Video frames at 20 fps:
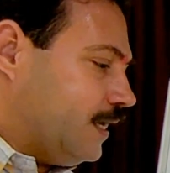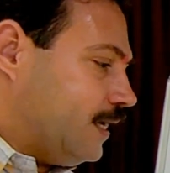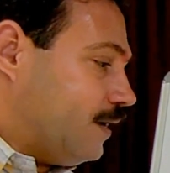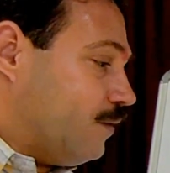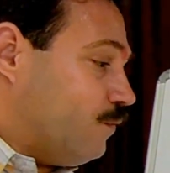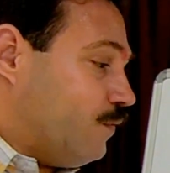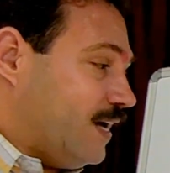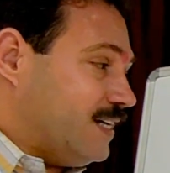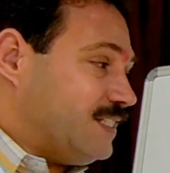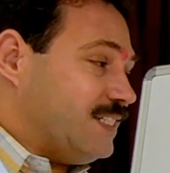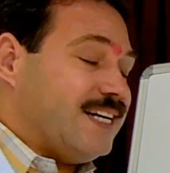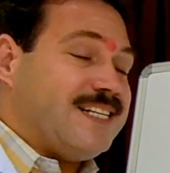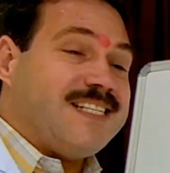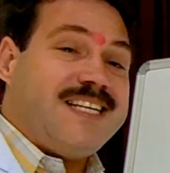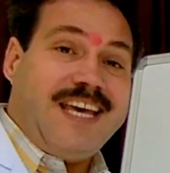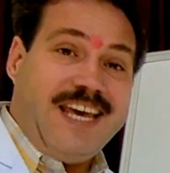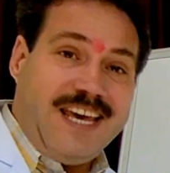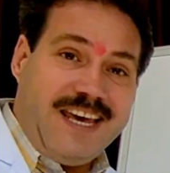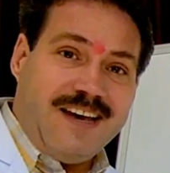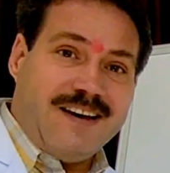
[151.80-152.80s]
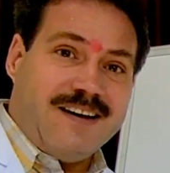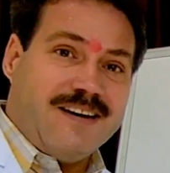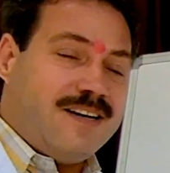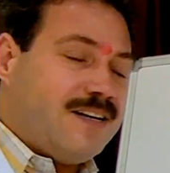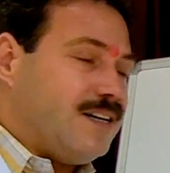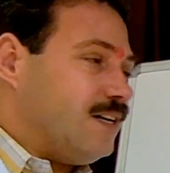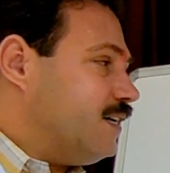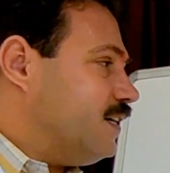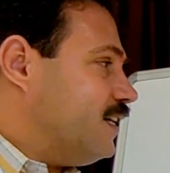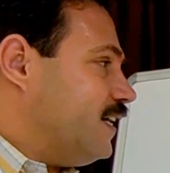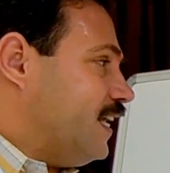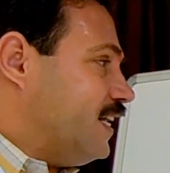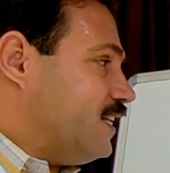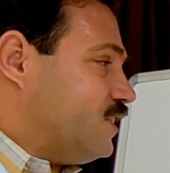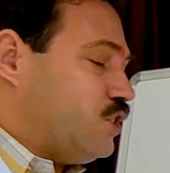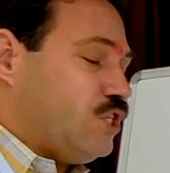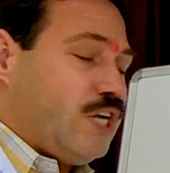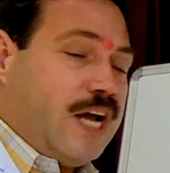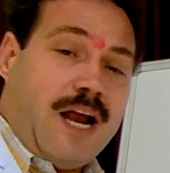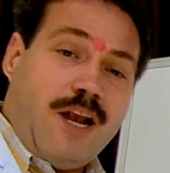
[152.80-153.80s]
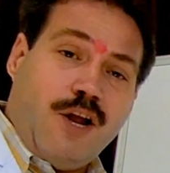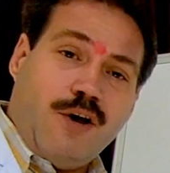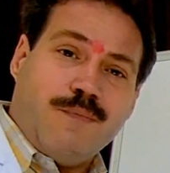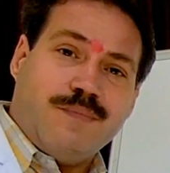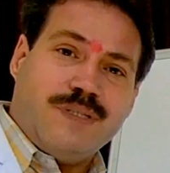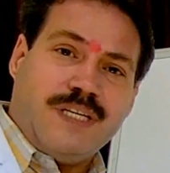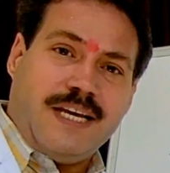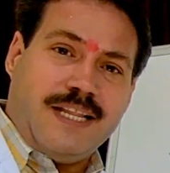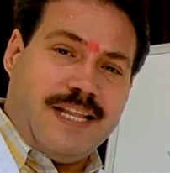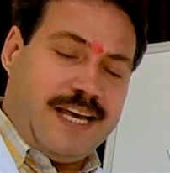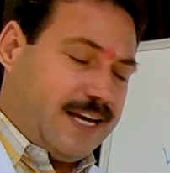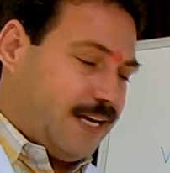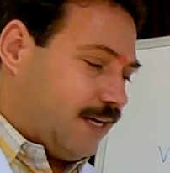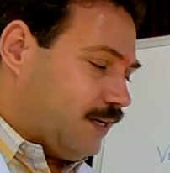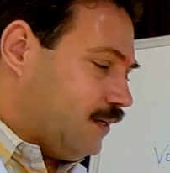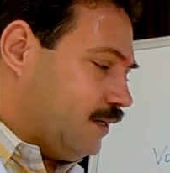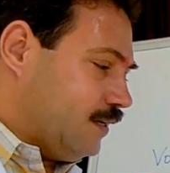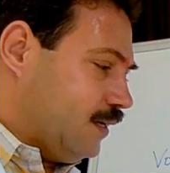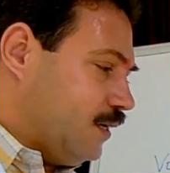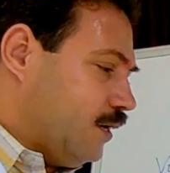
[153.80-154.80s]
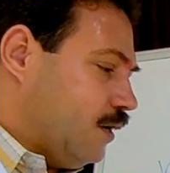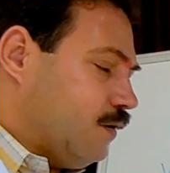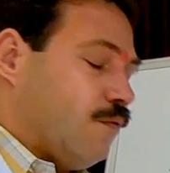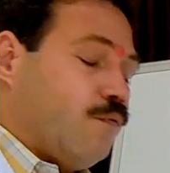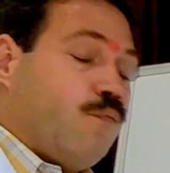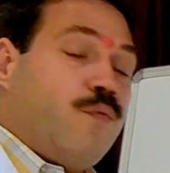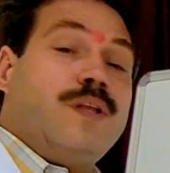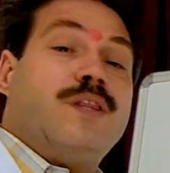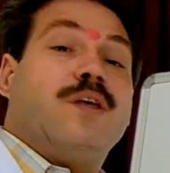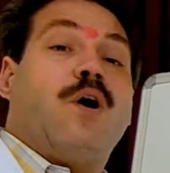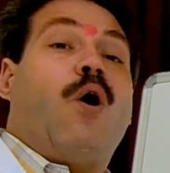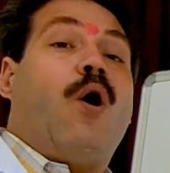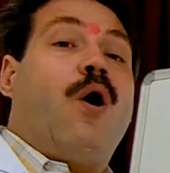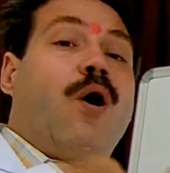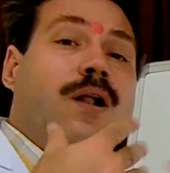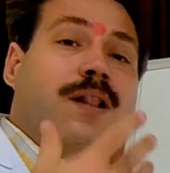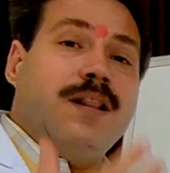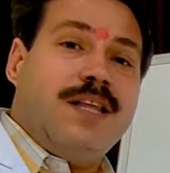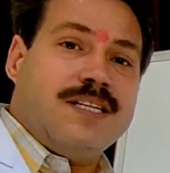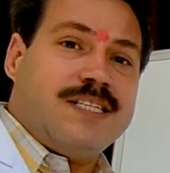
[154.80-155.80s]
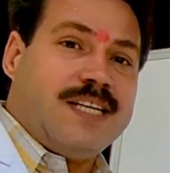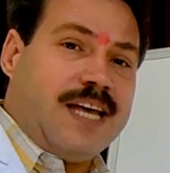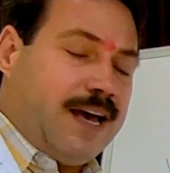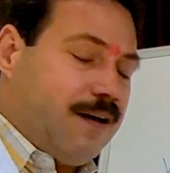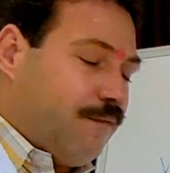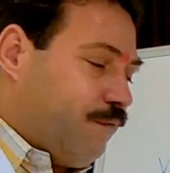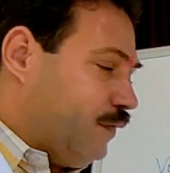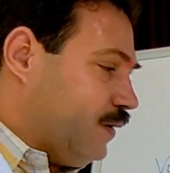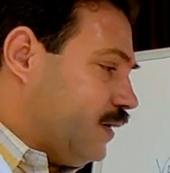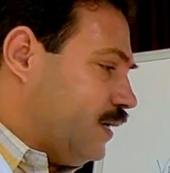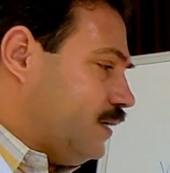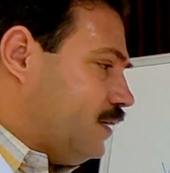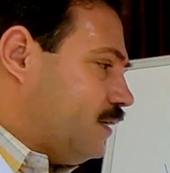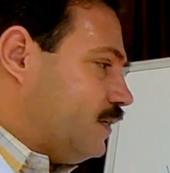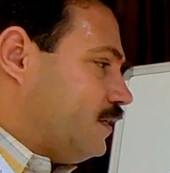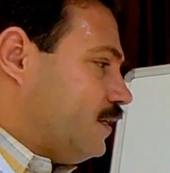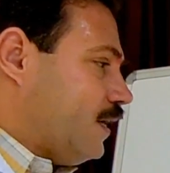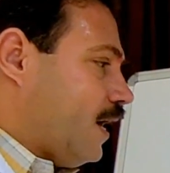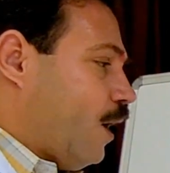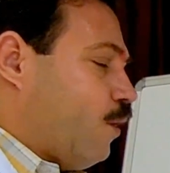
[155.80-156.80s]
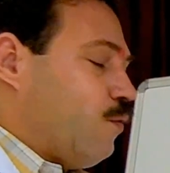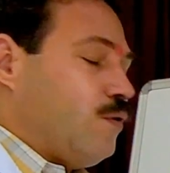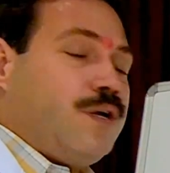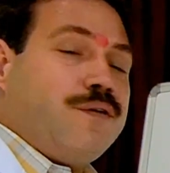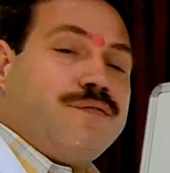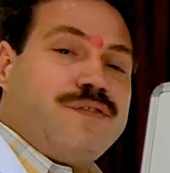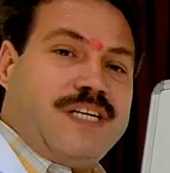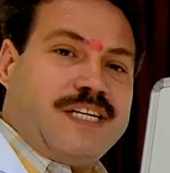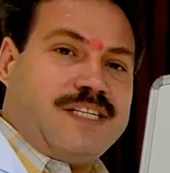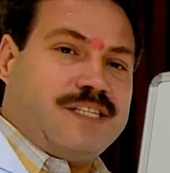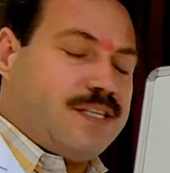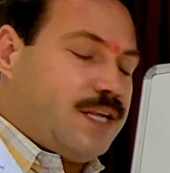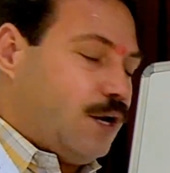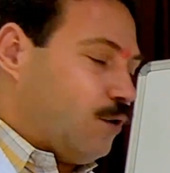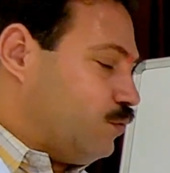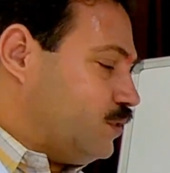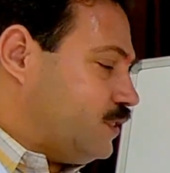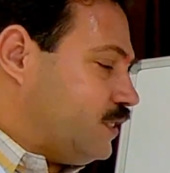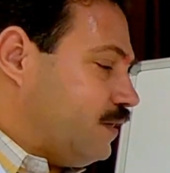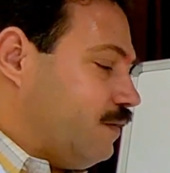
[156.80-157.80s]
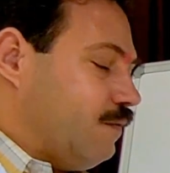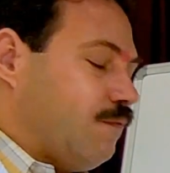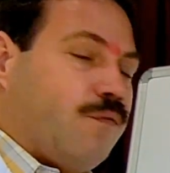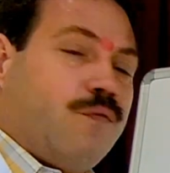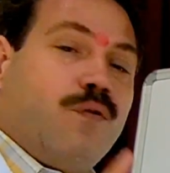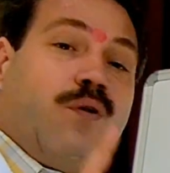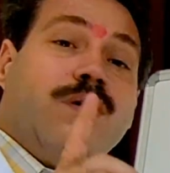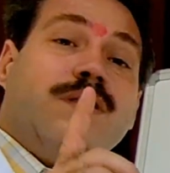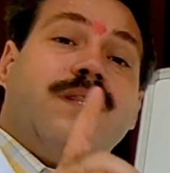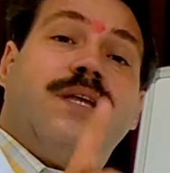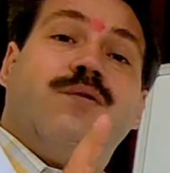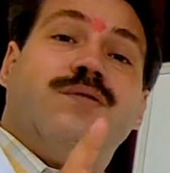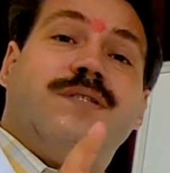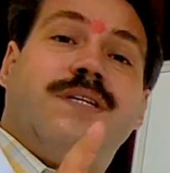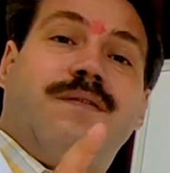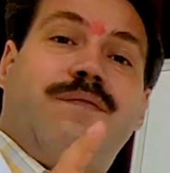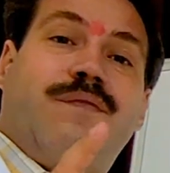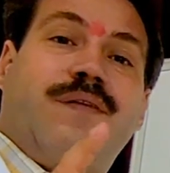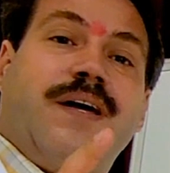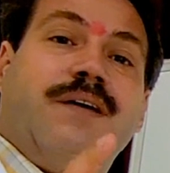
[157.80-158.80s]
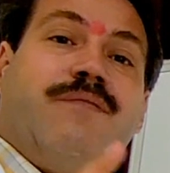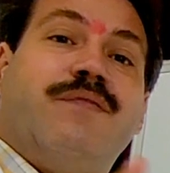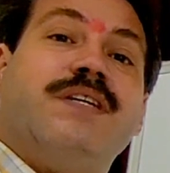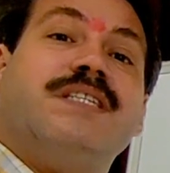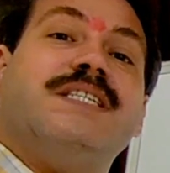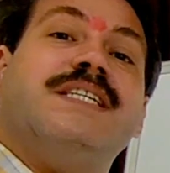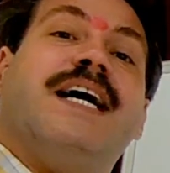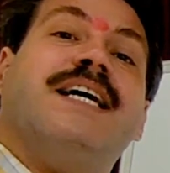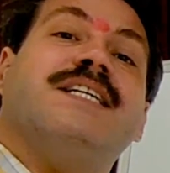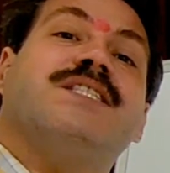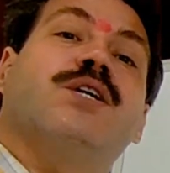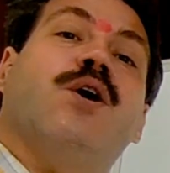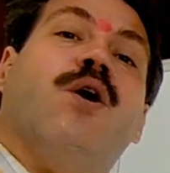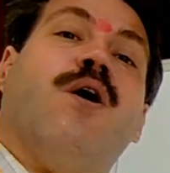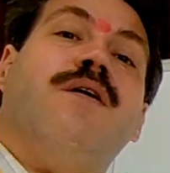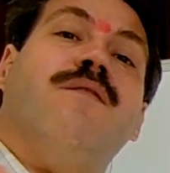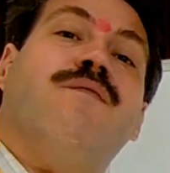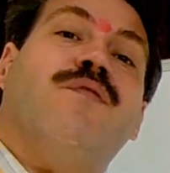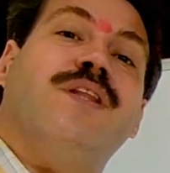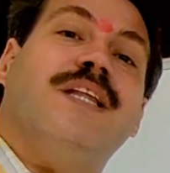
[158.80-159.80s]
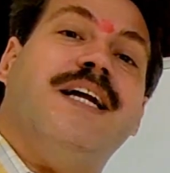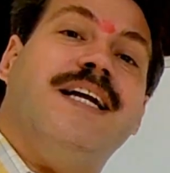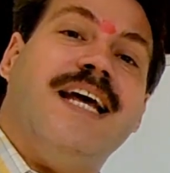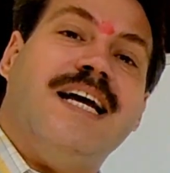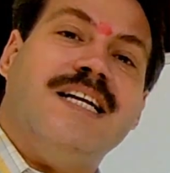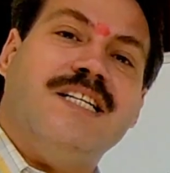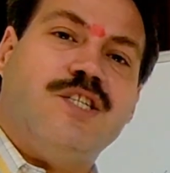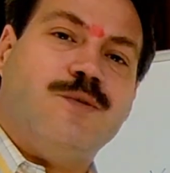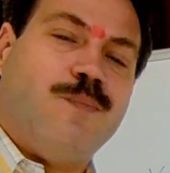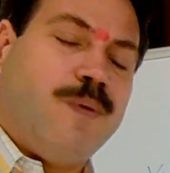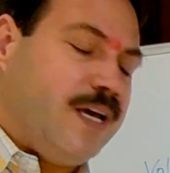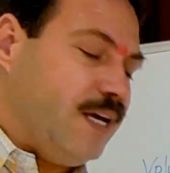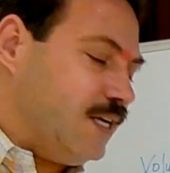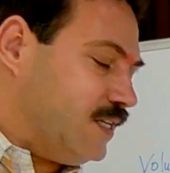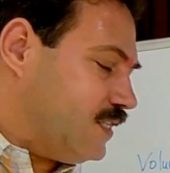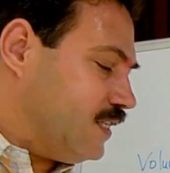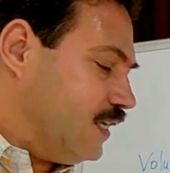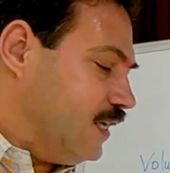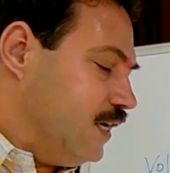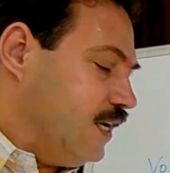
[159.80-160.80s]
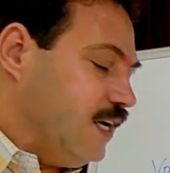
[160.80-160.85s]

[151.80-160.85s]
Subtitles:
Whereas here in shallow breathing, with all this effort, out of 6000, 4500 has gone for the dead space.